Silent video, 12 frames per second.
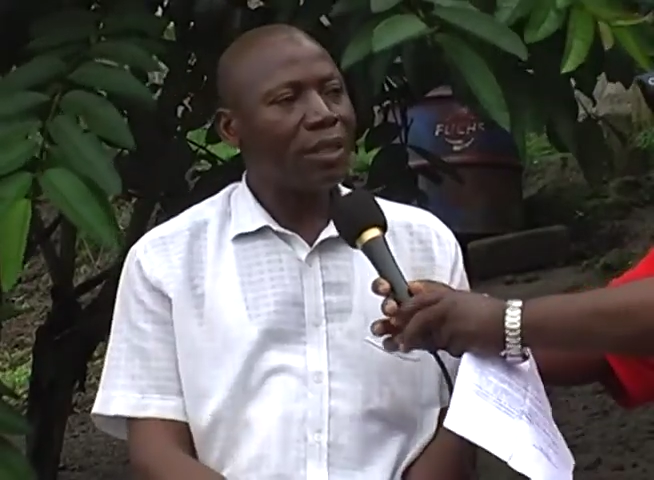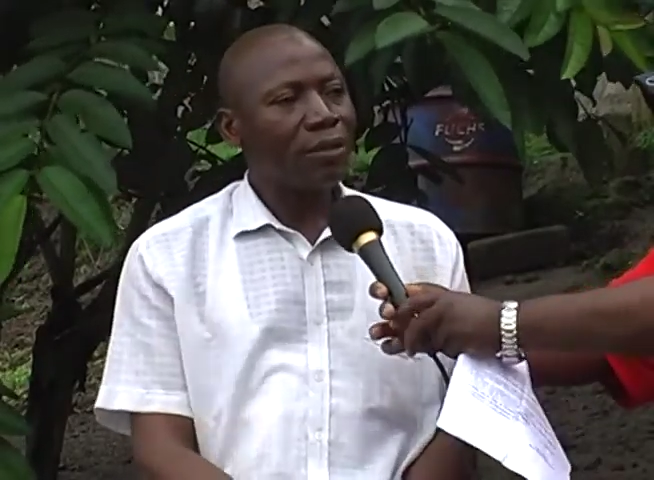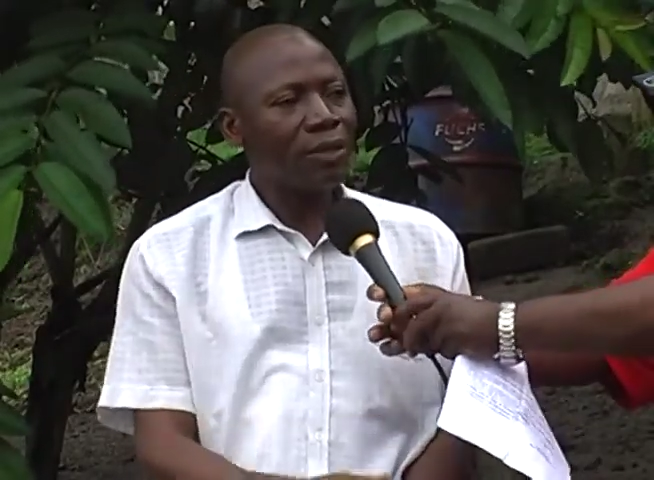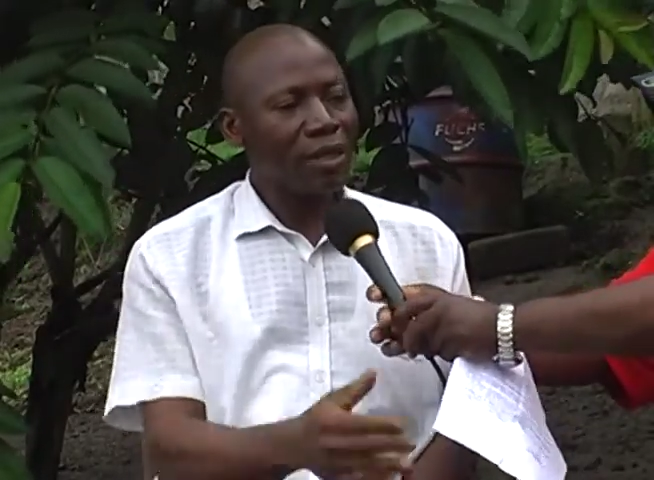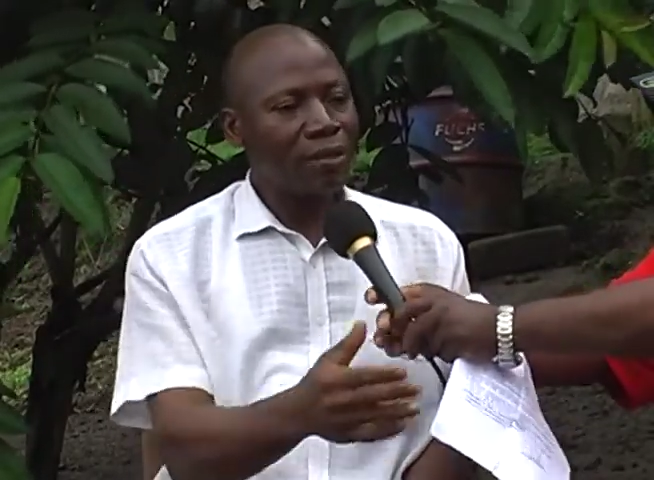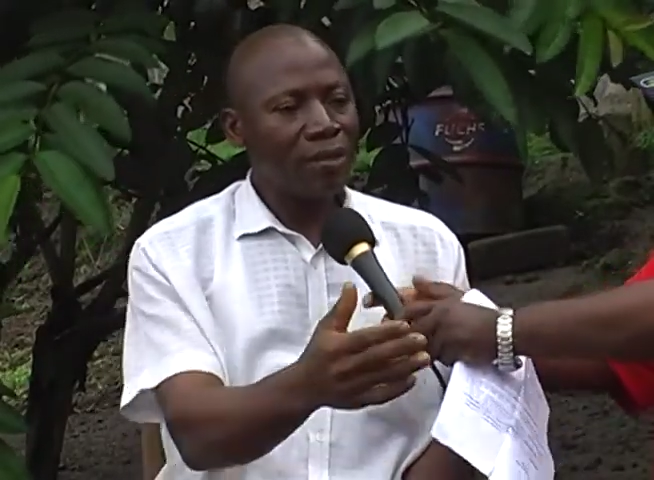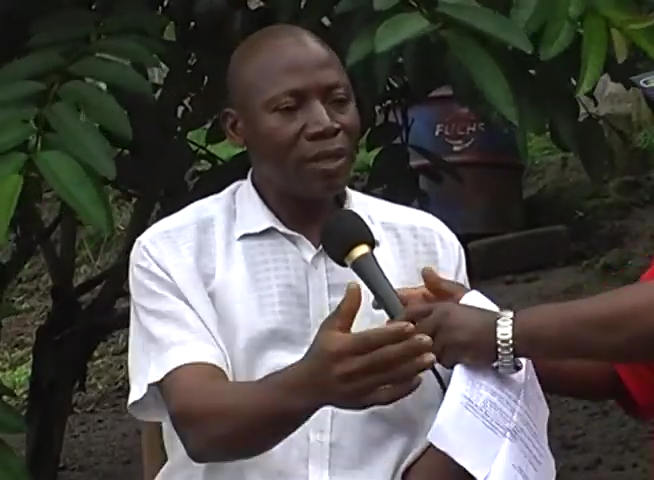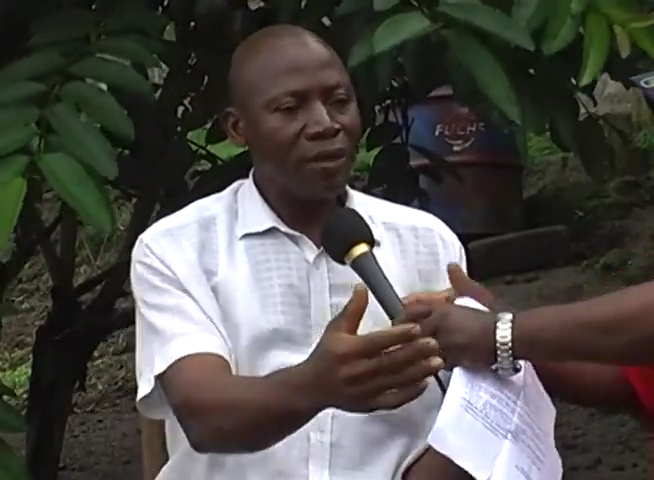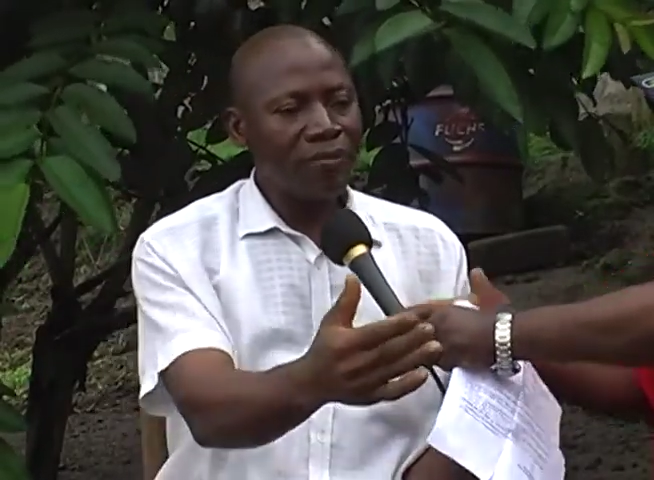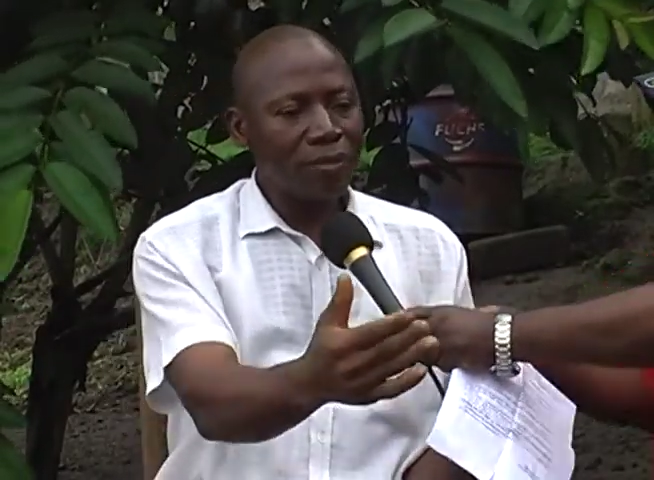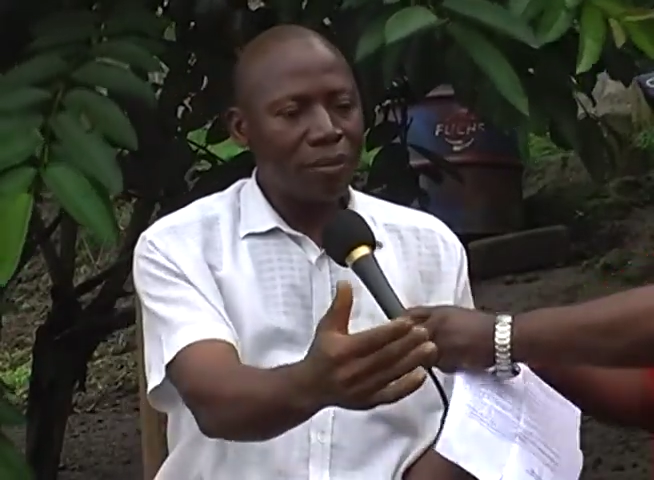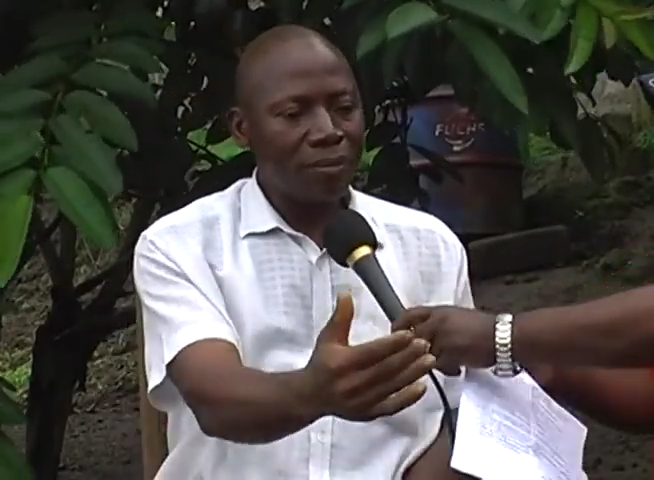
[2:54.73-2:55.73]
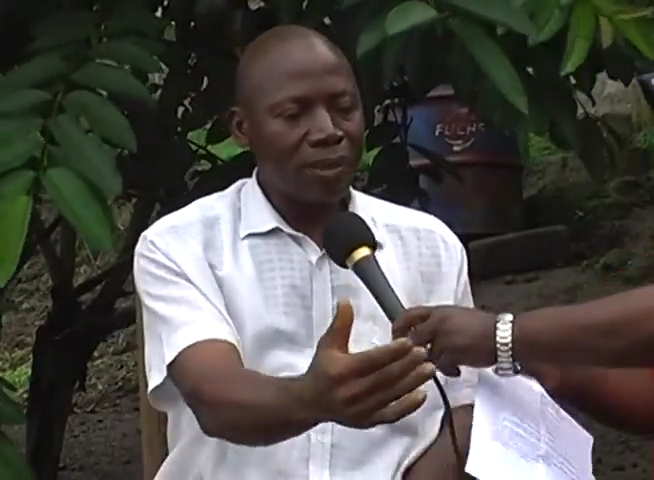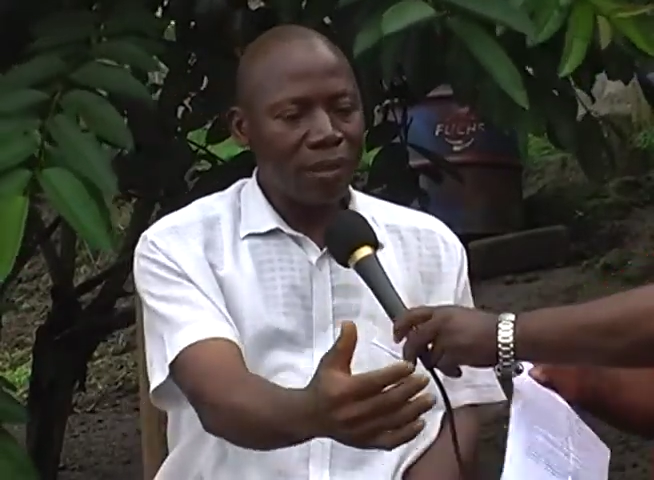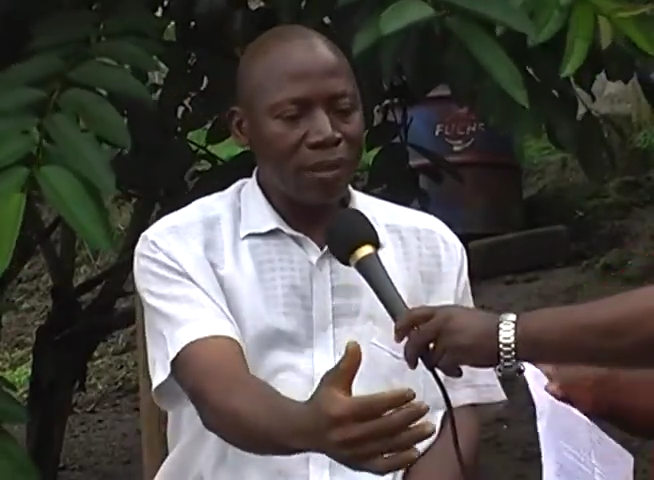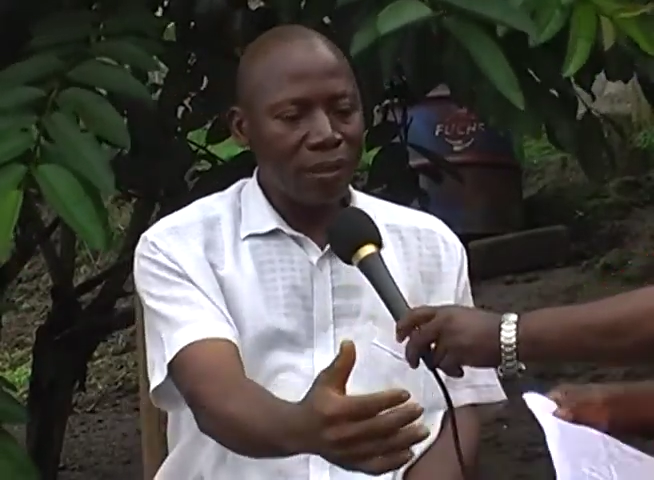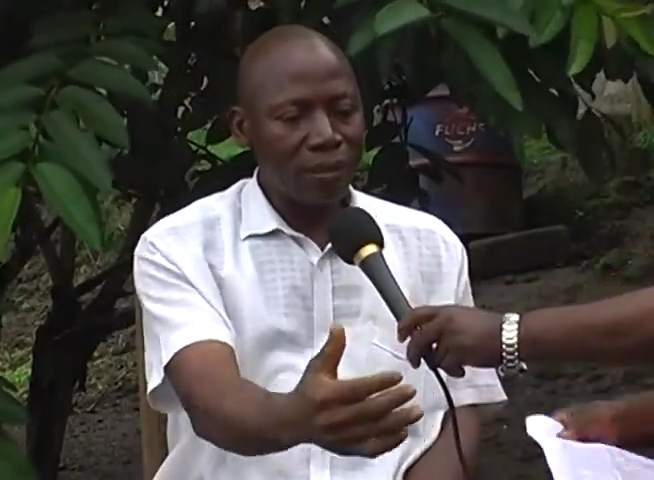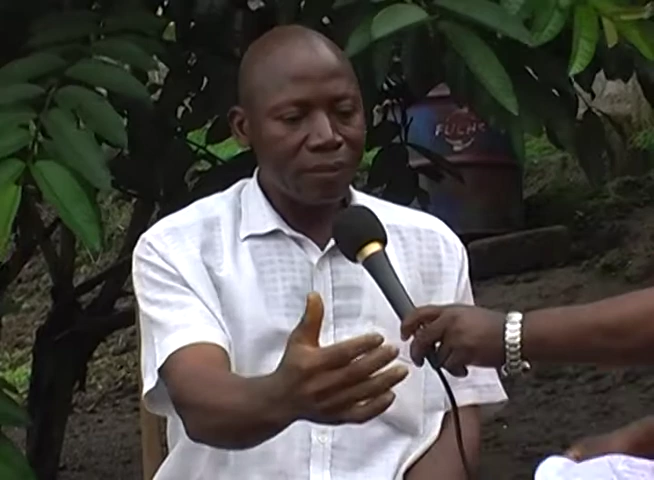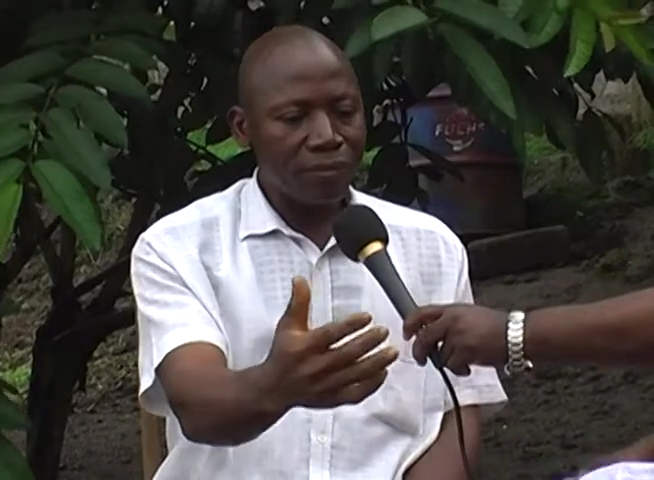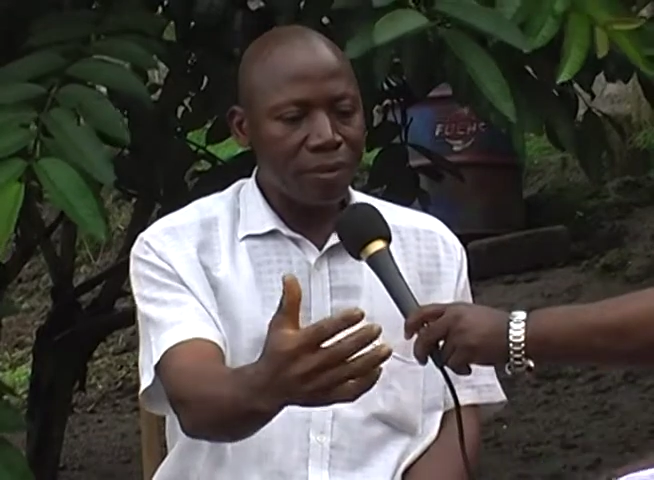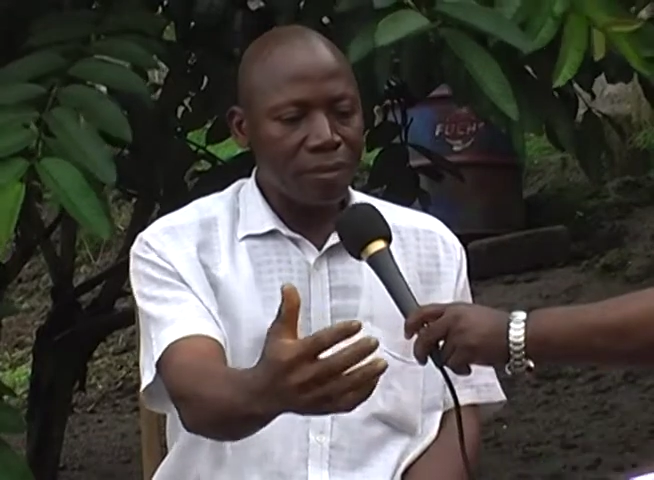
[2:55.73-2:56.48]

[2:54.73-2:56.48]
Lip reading: So I knew that from the